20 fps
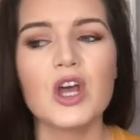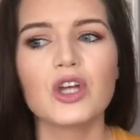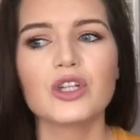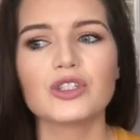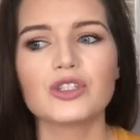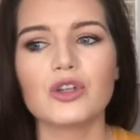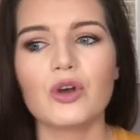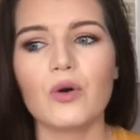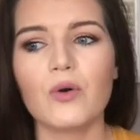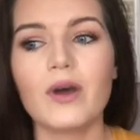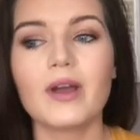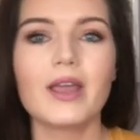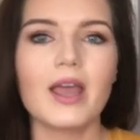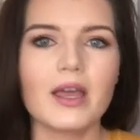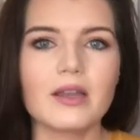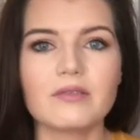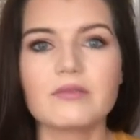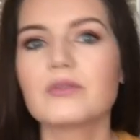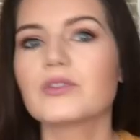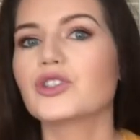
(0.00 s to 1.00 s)
So
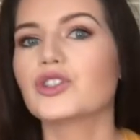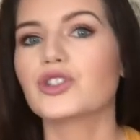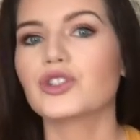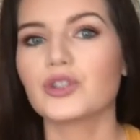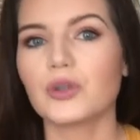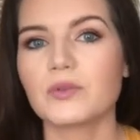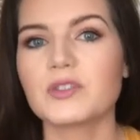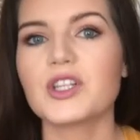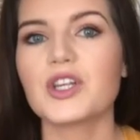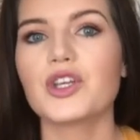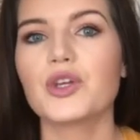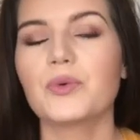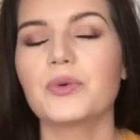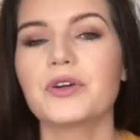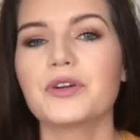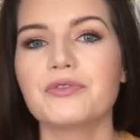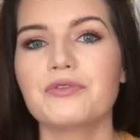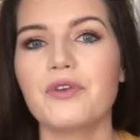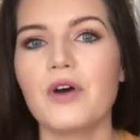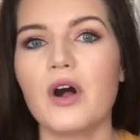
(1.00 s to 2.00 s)
again, shows that you
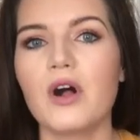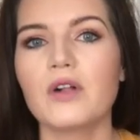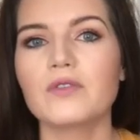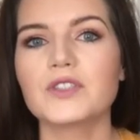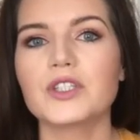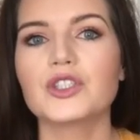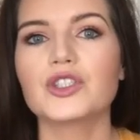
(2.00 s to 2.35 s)
were involved.